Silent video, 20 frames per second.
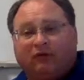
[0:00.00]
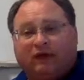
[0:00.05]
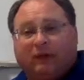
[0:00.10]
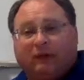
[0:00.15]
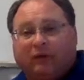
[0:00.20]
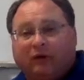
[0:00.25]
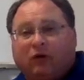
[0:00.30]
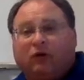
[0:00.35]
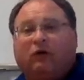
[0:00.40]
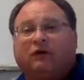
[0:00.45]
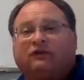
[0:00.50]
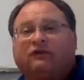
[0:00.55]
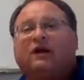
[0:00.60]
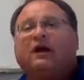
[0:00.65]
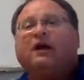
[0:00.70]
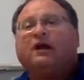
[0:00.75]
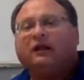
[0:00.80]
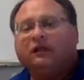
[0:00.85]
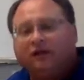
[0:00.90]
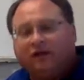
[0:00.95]
with them because
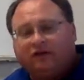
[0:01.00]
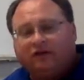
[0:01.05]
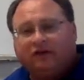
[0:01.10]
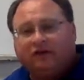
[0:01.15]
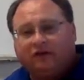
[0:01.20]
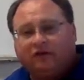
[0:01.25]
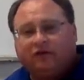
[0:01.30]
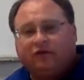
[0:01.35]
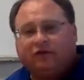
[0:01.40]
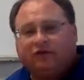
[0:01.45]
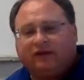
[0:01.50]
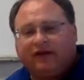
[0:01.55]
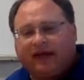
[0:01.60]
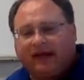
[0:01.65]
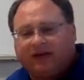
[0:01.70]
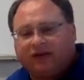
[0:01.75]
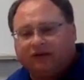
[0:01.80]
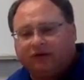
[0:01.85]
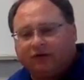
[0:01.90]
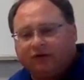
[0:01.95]
they're seen as too
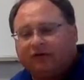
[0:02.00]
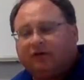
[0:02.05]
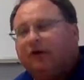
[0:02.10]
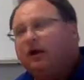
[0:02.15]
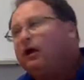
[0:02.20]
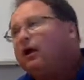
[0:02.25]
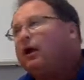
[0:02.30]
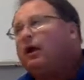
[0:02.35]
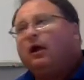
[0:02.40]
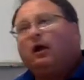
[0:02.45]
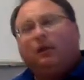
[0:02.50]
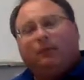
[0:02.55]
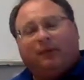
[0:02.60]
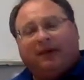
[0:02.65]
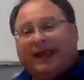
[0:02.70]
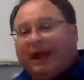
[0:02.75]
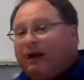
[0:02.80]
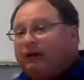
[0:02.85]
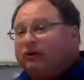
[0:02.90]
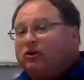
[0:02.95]
dangerous. But
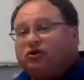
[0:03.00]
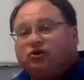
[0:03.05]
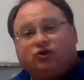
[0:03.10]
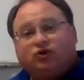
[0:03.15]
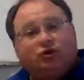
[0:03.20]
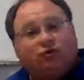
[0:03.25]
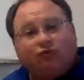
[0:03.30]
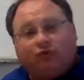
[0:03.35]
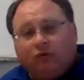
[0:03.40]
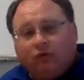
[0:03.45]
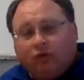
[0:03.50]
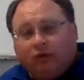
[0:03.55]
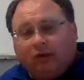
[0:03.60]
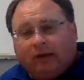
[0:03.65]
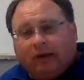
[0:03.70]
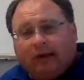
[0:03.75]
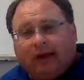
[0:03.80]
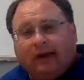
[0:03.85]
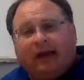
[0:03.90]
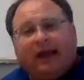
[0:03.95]
now with this new
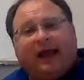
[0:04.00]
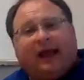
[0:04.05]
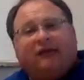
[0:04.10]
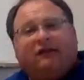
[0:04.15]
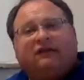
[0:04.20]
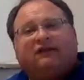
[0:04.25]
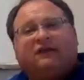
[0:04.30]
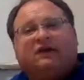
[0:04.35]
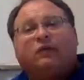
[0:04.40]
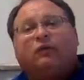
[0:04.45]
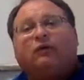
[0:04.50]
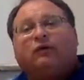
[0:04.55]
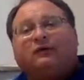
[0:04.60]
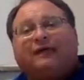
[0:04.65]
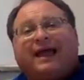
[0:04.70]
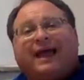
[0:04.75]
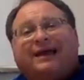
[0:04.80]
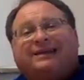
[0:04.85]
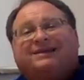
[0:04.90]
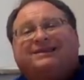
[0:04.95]
ruling, and SeaWorld
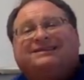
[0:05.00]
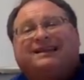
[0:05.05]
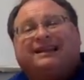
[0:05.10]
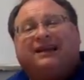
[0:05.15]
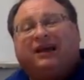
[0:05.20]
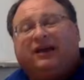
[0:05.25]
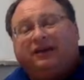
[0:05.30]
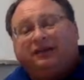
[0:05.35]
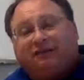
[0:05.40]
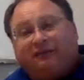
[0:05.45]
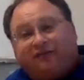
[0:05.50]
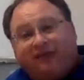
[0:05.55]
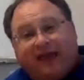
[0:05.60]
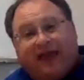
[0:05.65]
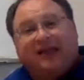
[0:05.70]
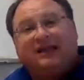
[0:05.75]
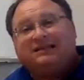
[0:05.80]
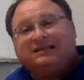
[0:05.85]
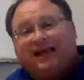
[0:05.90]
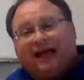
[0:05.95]
actually saying they're going to
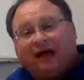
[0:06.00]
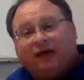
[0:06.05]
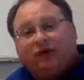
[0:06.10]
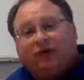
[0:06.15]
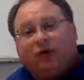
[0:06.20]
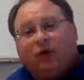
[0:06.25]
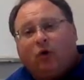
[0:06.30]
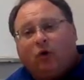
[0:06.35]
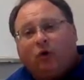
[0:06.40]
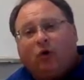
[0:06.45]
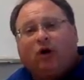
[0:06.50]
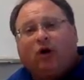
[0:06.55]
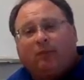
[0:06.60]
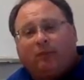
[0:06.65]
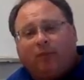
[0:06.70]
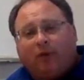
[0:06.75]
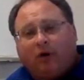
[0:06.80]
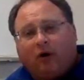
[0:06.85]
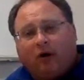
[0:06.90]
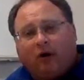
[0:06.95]
phase out the orca
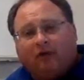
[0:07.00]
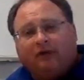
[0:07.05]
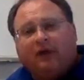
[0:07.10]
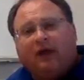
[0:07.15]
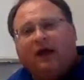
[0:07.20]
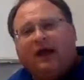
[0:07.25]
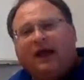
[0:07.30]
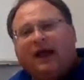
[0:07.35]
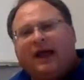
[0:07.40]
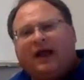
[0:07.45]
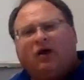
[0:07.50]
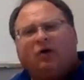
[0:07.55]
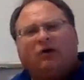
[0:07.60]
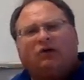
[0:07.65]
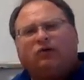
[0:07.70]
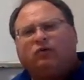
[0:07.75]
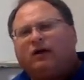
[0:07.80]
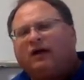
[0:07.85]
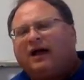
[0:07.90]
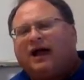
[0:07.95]
part and go
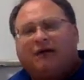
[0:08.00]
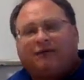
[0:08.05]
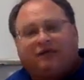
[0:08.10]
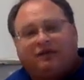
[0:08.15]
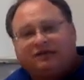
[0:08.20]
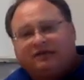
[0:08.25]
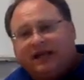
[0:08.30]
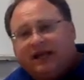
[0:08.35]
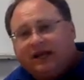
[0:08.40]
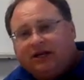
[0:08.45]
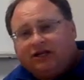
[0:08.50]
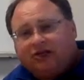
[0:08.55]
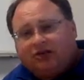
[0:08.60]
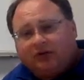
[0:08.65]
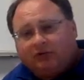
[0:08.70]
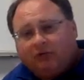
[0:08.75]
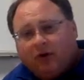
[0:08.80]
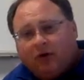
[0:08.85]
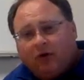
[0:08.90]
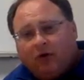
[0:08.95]
into a
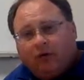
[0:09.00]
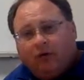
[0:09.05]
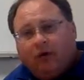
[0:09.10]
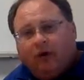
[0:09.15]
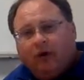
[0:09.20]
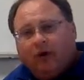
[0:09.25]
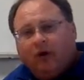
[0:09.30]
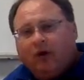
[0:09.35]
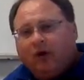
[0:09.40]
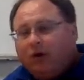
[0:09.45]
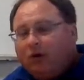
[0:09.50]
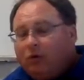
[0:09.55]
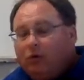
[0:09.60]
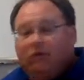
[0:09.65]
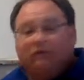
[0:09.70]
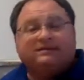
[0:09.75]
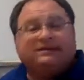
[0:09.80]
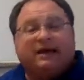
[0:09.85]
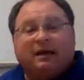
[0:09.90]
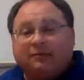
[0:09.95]
conversation mode, what
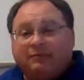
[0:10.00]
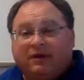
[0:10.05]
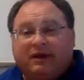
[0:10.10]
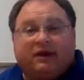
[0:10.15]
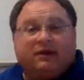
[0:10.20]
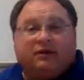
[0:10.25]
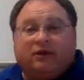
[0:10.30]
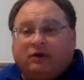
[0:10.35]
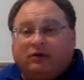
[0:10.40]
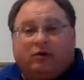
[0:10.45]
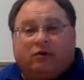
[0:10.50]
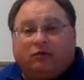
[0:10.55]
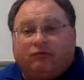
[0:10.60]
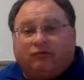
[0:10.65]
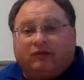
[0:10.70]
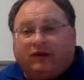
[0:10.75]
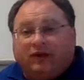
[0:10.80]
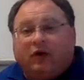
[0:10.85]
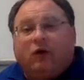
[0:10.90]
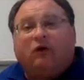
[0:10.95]
does that mean? No one
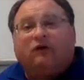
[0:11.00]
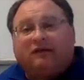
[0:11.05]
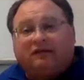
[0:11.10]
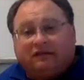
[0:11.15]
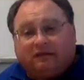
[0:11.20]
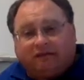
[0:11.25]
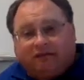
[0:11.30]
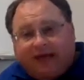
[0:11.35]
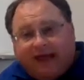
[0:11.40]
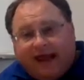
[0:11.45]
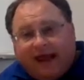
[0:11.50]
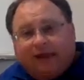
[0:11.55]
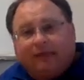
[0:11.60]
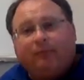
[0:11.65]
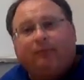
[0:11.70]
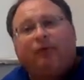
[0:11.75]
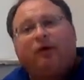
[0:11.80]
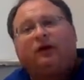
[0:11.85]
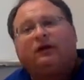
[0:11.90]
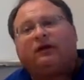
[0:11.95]
really knows as of
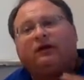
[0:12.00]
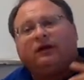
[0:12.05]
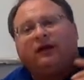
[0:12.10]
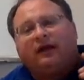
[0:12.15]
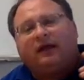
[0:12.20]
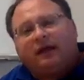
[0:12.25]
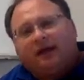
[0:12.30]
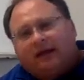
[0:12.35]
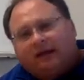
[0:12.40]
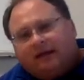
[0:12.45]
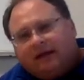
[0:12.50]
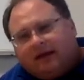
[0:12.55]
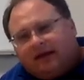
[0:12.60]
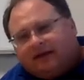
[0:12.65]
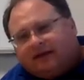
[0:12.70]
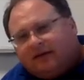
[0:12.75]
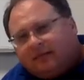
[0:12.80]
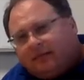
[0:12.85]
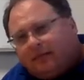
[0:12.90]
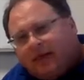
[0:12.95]
yet. But
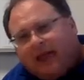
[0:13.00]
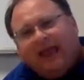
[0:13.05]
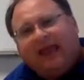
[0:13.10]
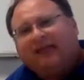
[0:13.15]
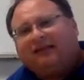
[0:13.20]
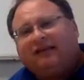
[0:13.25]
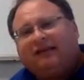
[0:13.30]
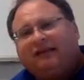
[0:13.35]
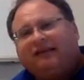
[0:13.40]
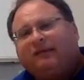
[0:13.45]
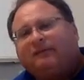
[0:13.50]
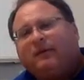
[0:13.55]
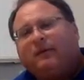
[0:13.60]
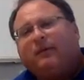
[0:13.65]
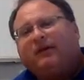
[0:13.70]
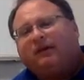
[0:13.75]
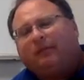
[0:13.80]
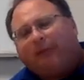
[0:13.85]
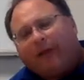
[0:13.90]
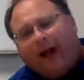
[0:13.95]
it's amazing to me
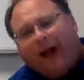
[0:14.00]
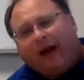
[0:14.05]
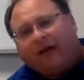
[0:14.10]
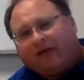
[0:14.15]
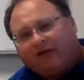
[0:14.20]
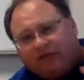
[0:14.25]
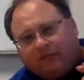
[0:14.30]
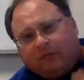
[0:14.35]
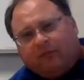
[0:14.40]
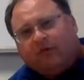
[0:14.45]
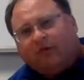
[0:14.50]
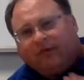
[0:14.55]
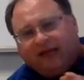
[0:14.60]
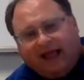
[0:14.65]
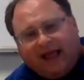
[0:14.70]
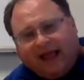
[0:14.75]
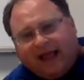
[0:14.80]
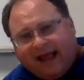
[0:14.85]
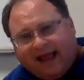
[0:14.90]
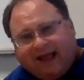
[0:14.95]
what the power this movie
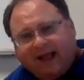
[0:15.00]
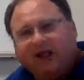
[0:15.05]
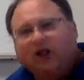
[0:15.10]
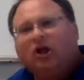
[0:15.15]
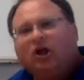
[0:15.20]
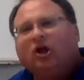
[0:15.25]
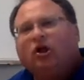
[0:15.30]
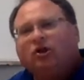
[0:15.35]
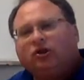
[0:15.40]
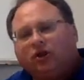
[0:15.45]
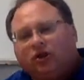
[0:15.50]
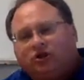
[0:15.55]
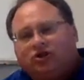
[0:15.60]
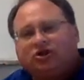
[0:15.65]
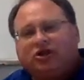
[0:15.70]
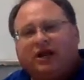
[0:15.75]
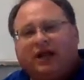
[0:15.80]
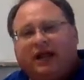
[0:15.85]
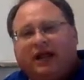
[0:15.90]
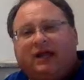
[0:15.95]
had to
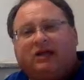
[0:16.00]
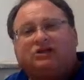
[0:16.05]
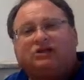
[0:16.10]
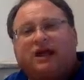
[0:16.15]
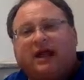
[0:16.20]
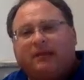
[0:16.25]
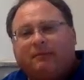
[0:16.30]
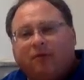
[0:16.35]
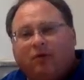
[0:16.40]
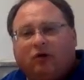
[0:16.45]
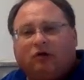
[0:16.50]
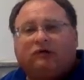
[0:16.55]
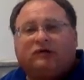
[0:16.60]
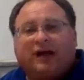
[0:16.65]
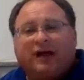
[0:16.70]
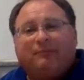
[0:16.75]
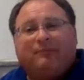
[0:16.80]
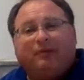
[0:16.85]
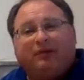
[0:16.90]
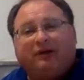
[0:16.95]
change a
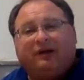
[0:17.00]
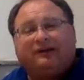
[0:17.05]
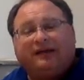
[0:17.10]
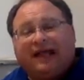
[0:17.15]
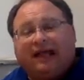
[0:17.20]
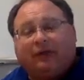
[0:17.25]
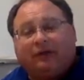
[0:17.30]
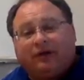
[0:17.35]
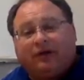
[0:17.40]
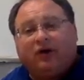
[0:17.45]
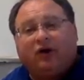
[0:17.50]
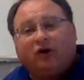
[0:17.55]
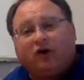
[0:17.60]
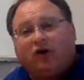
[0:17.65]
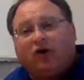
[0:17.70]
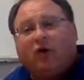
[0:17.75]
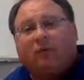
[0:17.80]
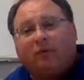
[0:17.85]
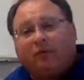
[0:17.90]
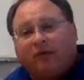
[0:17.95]
multi-billion-dollar-a-year
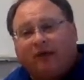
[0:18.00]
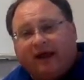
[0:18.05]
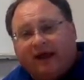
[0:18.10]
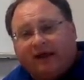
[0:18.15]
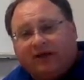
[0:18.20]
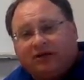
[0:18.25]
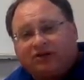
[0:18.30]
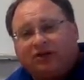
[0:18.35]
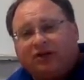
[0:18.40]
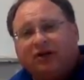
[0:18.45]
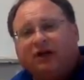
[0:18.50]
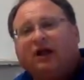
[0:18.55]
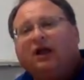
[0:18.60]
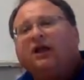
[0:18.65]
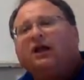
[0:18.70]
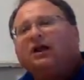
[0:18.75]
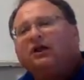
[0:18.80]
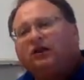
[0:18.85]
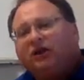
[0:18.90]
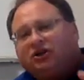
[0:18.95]
corporation,
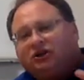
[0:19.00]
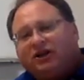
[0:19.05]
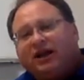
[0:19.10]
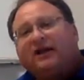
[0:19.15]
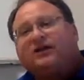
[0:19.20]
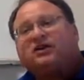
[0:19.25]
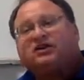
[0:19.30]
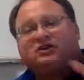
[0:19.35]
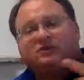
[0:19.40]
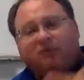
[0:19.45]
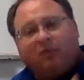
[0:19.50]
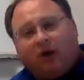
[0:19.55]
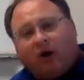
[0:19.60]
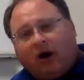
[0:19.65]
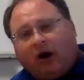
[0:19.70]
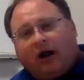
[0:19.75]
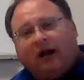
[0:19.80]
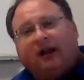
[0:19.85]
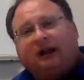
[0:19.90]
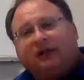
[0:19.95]
to change its
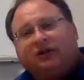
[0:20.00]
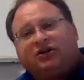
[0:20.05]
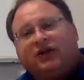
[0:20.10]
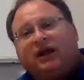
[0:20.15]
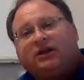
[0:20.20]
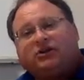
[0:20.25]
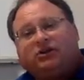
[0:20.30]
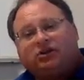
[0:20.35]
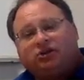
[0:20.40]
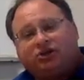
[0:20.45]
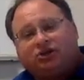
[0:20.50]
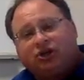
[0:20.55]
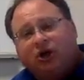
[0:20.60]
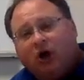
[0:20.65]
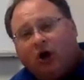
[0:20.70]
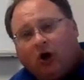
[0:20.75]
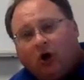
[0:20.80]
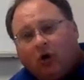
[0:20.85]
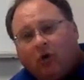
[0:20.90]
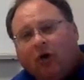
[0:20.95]
marketing, and to change its
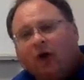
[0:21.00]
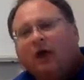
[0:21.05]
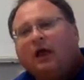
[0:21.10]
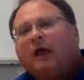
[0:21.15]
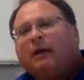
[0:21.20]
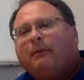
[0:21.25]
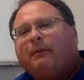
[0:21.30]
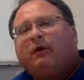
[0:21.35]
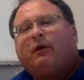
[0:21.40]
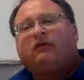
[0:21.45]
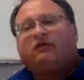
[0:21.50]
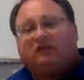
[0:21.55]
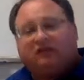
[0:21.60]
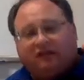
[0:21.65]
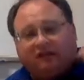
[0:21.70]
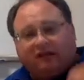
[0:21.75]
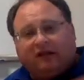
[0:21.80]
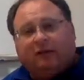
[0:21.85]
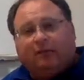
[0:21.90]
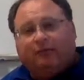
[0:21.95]
show because of
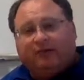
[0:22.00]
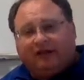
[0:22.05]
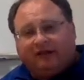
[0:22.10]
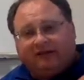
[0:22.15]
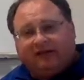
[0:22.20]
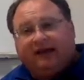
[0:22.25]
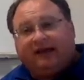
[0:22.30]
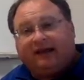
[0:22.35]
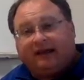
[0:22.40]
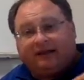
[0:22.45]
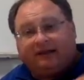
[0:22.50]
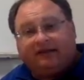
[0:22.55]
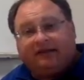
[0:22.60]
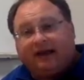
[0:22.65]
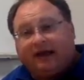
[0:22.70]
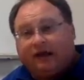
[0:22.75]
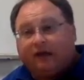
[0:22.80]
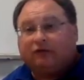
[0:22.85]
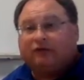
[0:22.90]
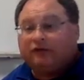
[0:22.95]
slumping ticket
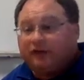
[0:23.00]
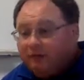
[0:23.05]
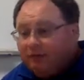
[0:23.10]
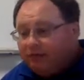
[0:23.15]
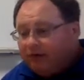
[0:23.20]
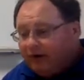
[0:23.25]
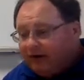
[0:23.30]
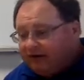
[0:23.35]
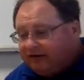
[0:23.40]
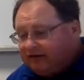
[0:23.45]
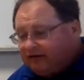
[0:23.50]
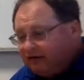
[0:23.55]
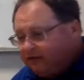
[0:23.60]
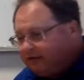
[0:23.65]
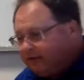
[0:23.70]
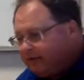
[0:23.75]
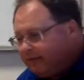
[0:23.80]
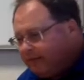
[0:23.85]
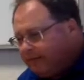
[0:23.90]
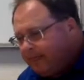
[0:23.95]
sales.
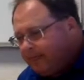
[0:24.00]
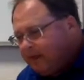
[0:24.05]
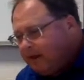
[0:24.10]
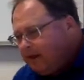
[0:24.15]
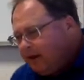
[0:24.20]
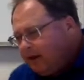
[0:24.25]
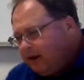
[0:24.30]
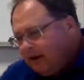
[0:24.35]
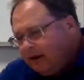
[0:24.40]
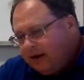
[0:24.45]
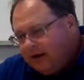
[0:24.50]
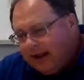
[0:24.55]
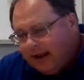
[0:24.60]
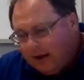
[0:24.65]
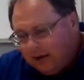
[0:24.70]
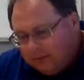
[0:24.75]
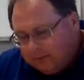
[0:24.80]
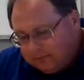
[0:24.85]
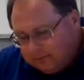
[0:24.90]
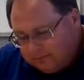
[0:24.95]
Impressive.
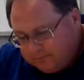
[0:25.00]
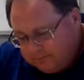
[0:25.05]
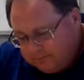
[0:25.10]
Now,